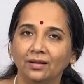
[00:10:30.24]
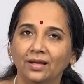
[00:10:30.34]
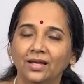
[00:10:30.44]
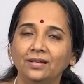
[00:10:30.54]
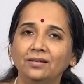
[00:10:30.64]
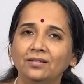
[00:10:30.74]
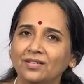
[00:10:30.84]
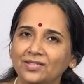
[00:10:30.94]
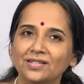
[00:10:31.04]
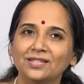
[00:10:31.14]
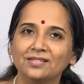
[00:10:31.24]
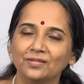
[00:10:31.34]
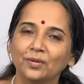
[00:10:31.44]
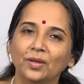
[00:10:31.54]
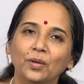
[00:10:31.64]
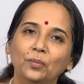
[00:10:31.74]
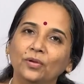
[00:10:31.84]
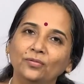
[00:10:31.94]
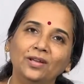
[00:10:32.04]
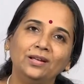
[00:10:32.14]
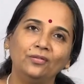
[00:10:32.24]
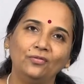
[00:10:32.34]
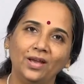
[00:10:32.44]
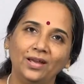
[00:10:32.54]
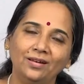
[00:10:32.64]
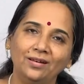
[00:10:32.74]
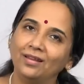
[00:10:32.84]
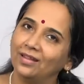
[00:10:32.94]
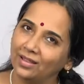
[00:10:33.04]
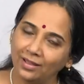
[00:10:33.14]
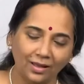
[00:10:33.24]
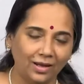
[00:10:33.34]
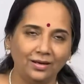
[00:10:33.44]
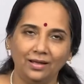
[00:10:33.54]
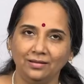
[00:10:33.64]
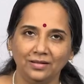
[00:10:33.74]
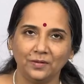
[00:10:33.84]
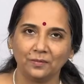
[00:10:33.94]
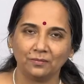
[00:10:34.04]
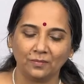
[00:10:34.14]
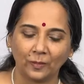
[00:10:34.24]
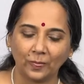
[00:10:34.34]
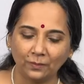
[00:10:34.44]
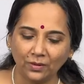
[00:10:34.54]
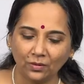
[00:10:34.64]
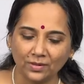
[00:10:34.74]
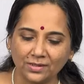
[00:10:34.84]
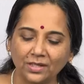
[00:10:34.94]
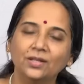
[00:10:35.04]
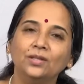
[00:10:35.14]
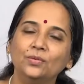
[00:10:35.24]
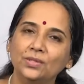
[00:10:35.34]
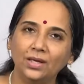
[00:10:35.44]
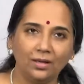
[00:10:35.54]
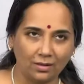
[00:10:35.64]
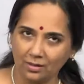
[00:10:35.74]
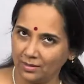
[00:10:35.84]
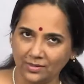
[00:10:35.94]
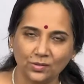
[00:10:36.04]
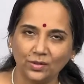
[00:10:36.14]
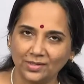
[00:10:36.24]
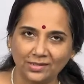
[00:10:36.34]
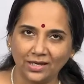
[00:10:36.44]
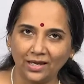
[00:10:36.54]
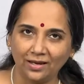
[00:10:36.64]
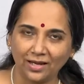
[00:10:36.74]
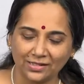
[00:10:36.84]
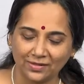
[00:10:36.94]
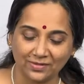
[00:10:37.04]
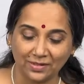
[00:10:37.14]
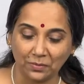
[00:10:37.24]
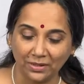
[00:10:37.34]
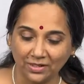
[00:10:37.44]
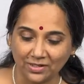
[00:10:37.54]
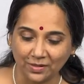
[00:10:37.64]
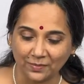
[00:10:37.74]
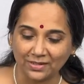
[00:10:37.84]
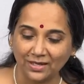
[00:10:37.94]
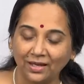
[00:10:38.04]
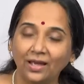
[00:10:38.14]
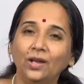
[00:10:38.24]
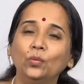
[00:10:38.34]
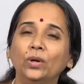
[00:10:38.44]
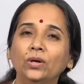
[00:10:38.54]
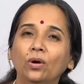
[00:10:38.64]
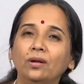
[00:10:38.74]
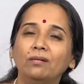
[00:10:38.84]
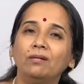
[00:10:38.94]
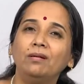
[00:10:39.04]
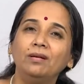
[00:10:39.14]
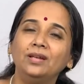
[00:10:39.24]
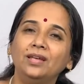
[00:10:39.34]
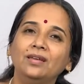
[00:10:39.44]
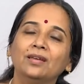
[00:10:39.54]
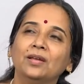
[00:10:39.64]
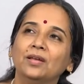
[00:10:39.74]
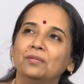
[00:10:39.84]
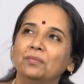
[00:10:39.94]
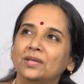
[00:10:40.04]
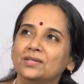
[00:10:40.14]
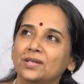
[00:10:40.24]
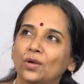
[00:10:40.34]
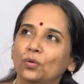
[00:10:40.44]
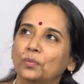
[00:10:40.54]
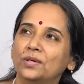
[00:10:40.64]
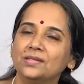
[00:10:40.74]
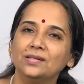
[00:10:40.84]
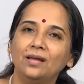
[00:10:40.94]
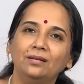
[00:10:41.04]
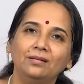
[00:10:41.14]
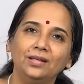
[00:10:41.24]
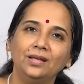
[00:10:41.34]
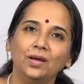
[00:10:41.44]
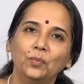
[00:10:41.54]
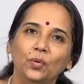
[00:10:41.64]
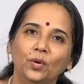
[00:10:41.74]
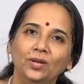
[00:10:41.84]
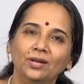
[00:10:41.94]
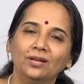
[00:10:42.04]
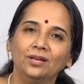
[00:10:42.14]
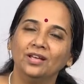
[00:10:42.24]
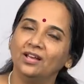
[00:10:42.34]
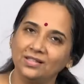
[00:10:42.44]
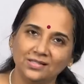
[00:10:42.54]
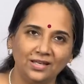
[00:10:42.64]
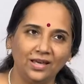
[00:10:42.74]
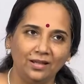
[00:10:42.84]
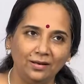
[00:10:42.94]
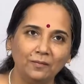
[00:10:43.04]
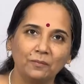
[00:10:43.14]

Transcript: And this is perfectly fine and healthy, because you see, a raga is not a scale, as I've said many times, and one can't really bestow a personality upon a scale